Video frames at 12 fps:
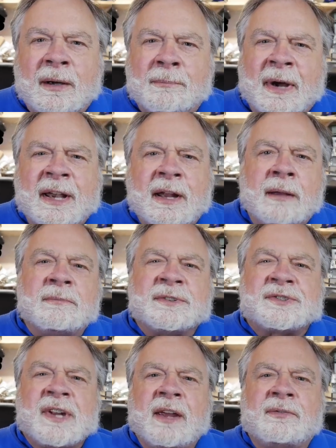My name
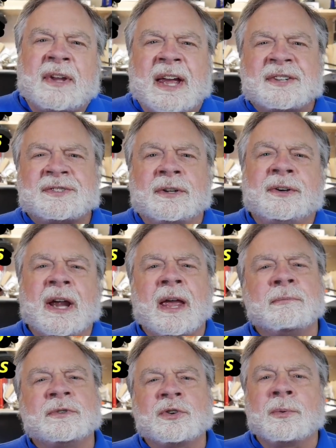is Dave Casler,
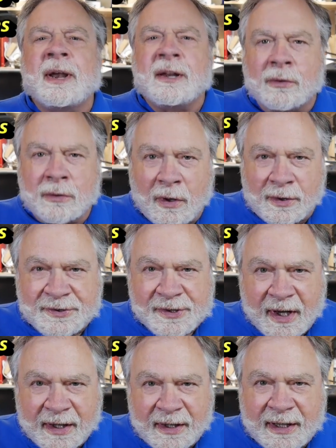amateur radio call
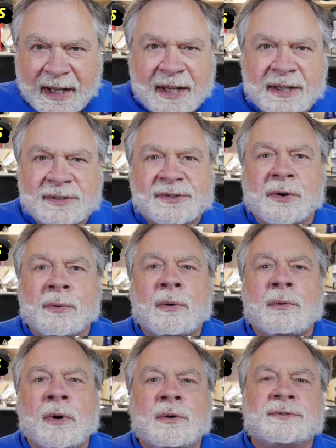sign
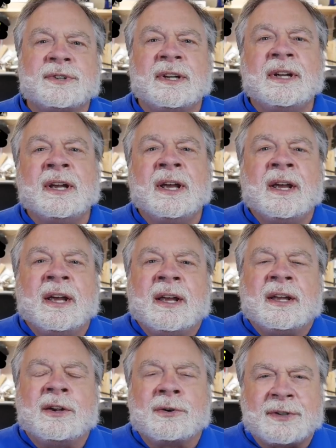KE0OG,
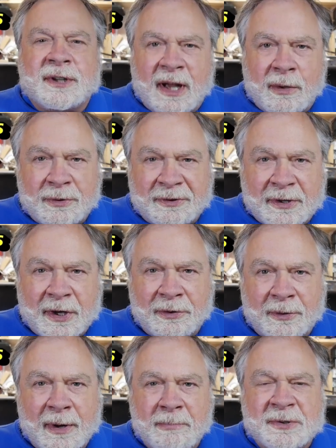here today with
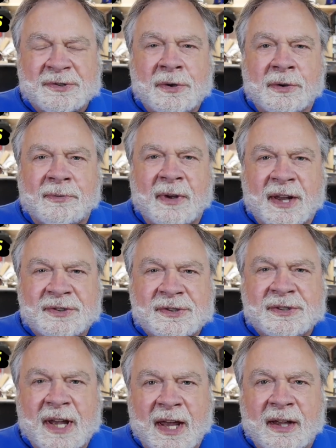another episode of Ask
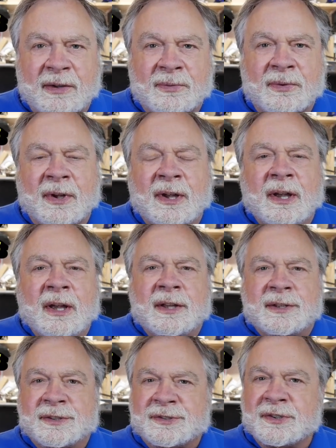Dave.
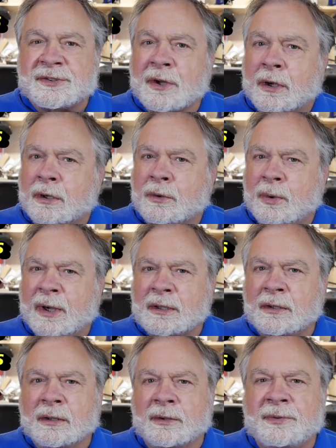This is a quick
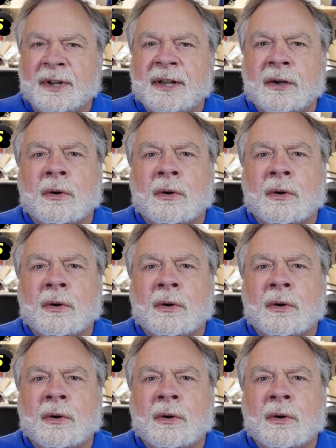little video.